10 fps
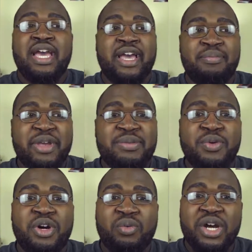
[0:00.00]
and maybe
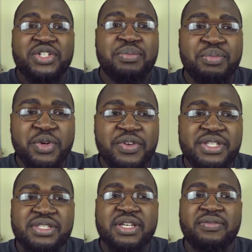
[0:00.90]
you want to watch some
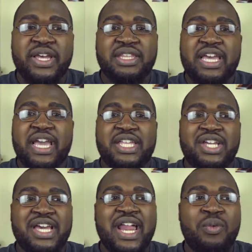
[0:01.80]
movies and stuff like that, and
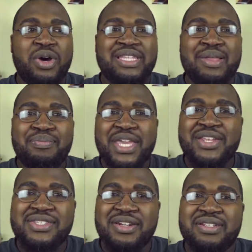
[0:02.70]
you kind of want that
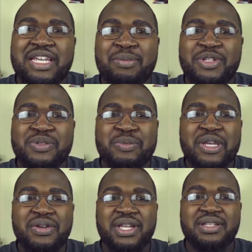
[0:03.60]
media center type
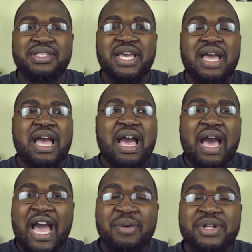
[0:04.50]
experience,
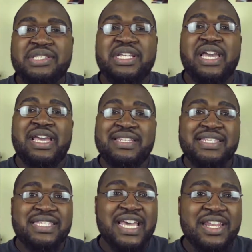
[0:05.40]
I would say
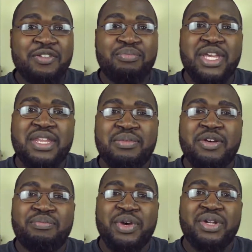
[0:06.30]
instead of
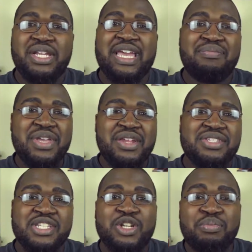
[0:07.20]
building a media
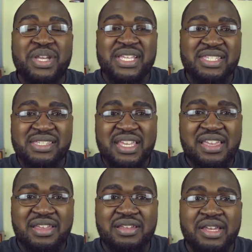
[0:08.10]
center
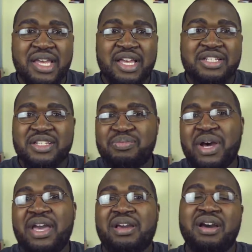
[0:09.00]
PC, just
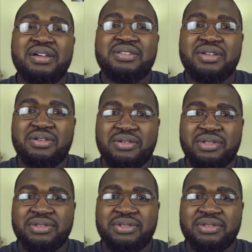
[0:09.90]
buy a console.